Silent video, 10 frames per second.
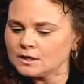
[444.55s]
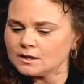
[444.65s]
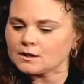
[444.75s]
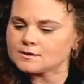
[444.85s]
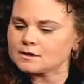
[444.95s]

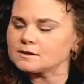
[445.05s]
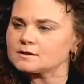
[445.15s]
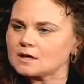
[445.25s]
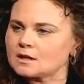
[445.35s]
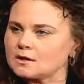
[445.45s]
because it is
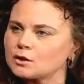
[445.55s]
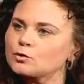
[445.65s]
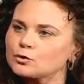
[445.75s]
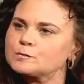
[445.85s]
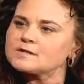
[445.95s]
done in a
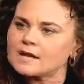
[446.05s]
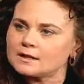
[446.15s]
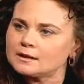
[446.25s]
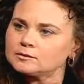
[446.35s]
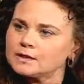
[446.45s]
group
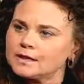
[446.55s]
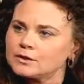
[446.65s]
setting.